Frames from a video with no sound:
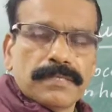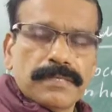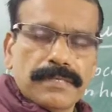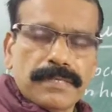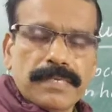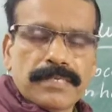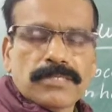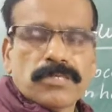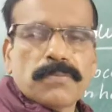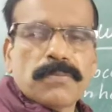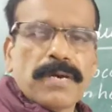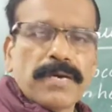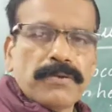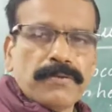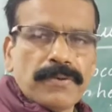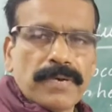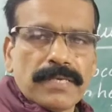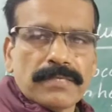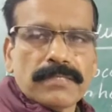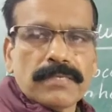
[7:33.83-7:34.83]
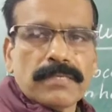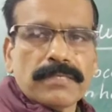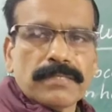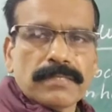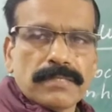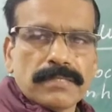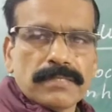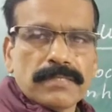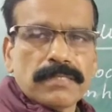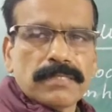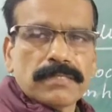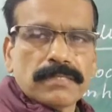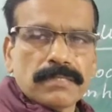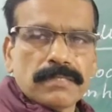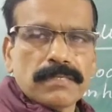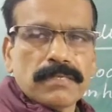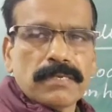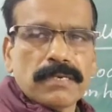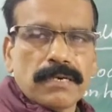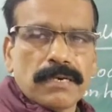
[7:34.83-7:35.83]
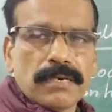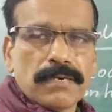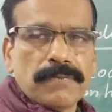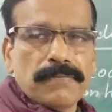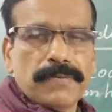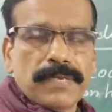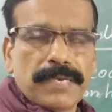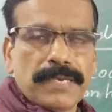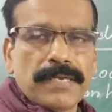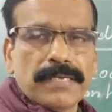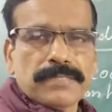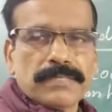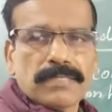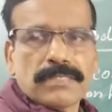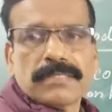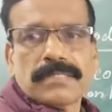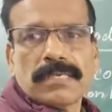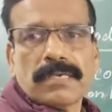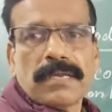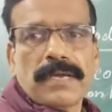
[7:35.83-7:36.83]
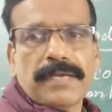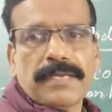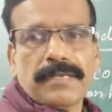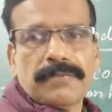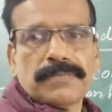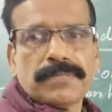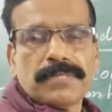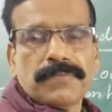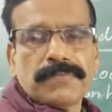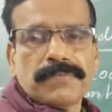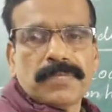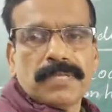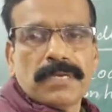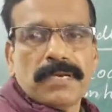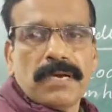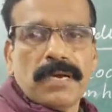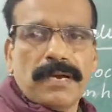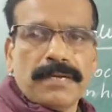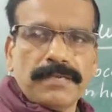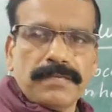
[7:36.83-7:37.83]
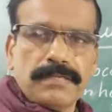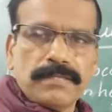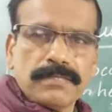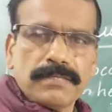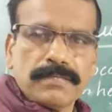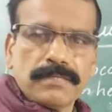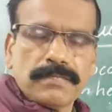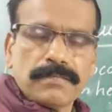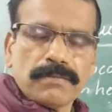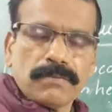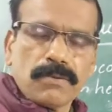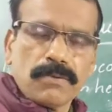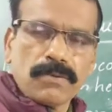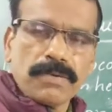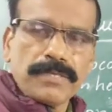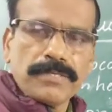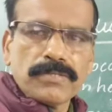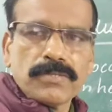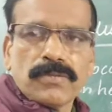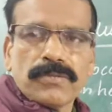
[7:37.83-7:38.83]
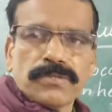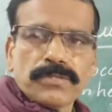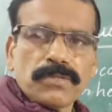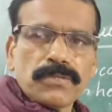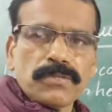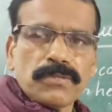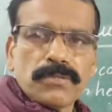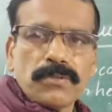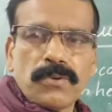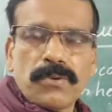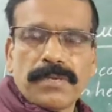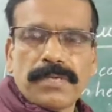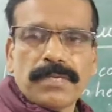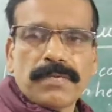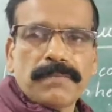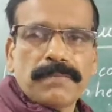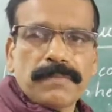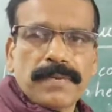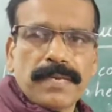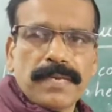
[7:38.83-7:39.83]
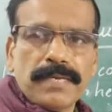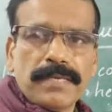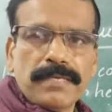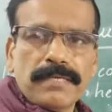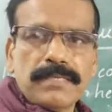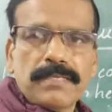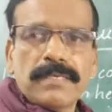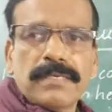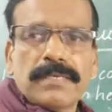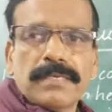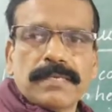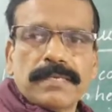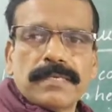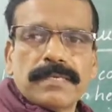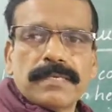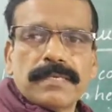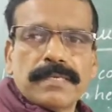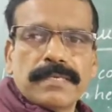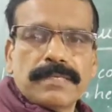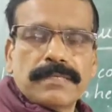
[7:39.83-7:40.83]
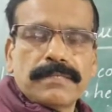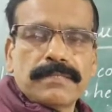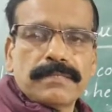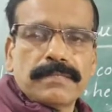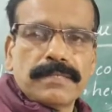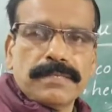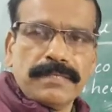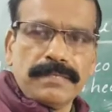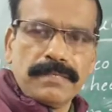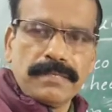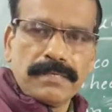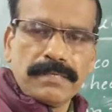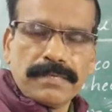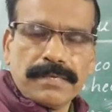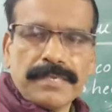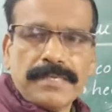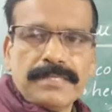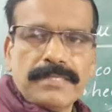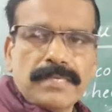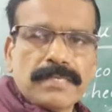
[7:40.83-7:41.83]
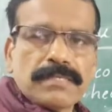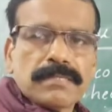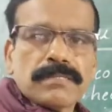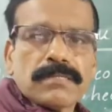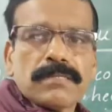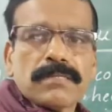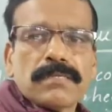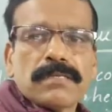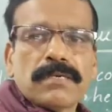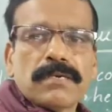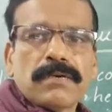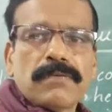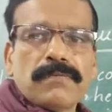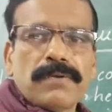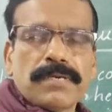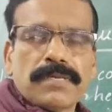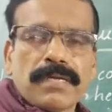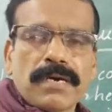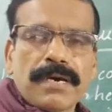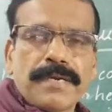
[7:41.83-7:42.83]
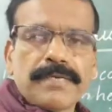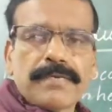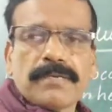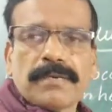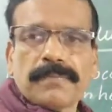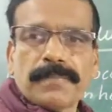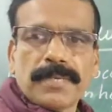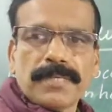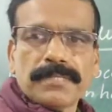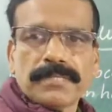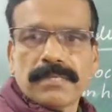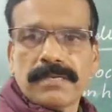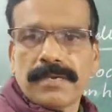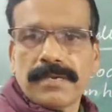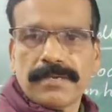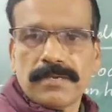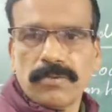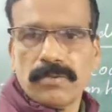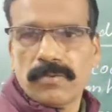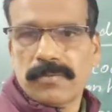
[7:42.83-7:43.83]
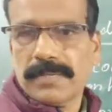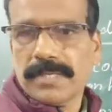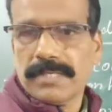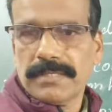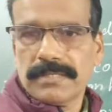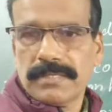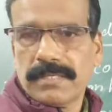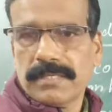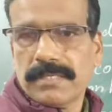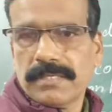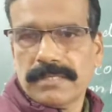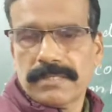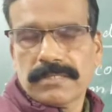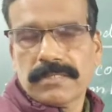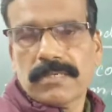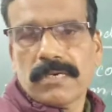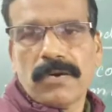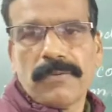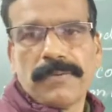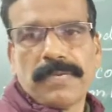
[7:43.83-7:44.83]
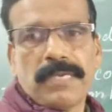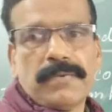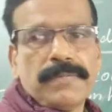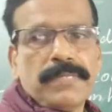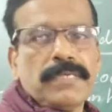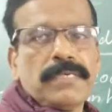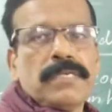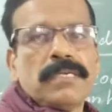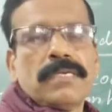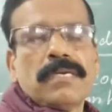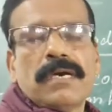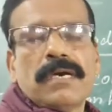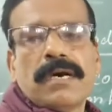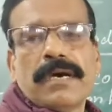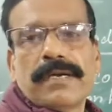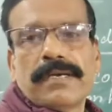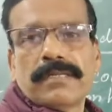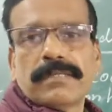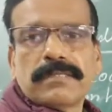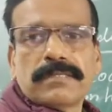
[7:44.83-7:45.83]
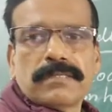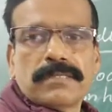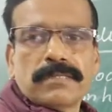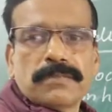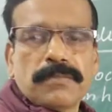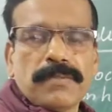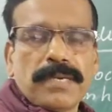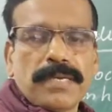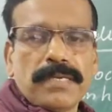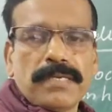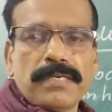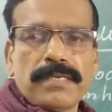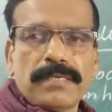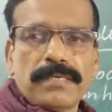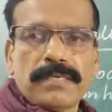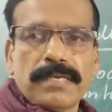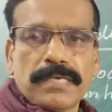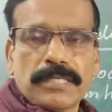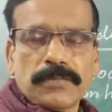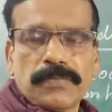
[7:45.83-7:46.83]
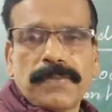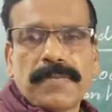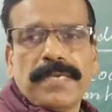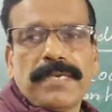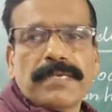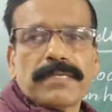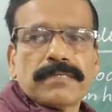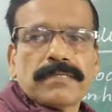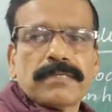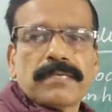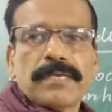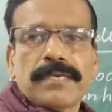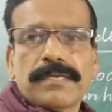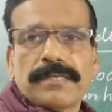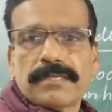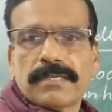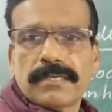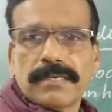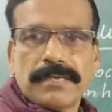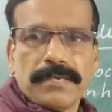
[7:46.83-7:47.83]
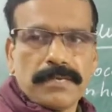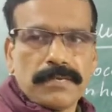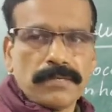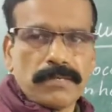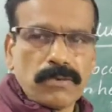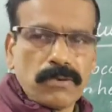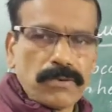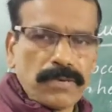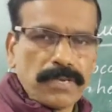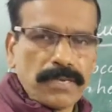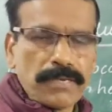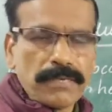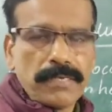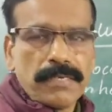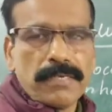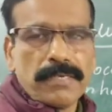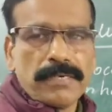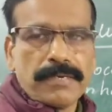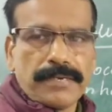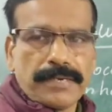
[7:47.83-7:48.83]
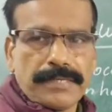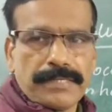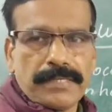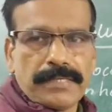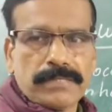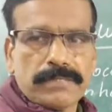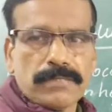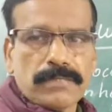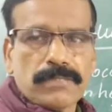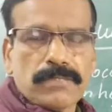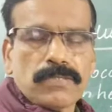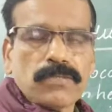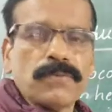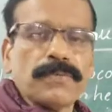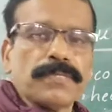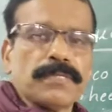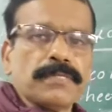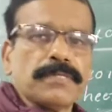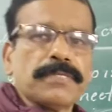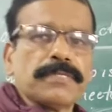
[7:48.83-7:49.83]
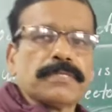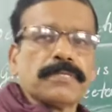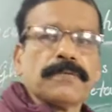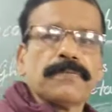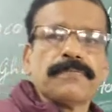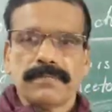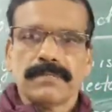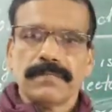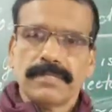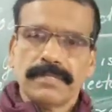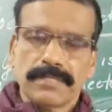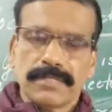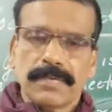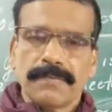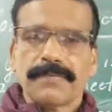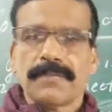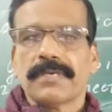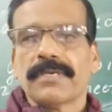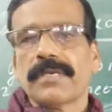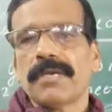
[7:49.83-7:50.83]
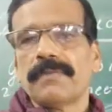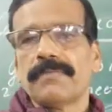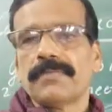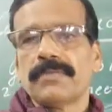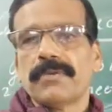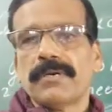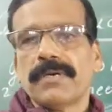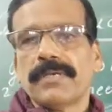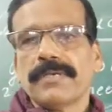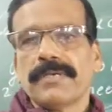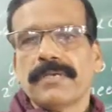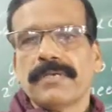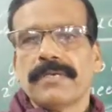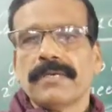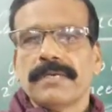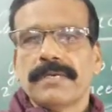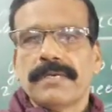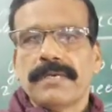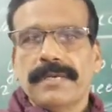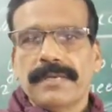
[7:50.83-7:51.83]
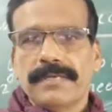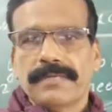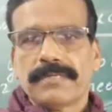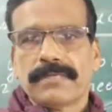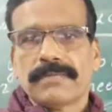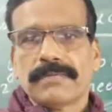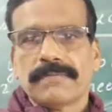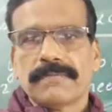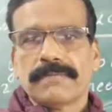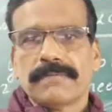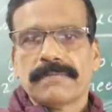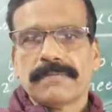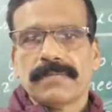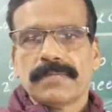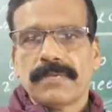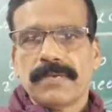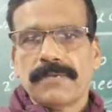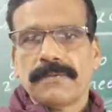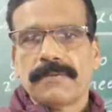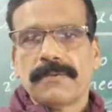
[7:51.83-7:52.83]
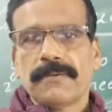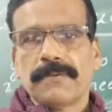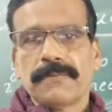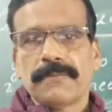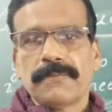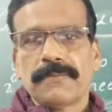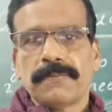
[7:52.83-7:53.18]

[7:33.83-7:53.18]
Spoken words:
In its manufacturing, this is very essential items, and this cocoa is also growing mainly in regions where the high temperature and humidity is available, and this is mainly experienced in the equatorial regions. So with this, the chapter came to an end. Thank you.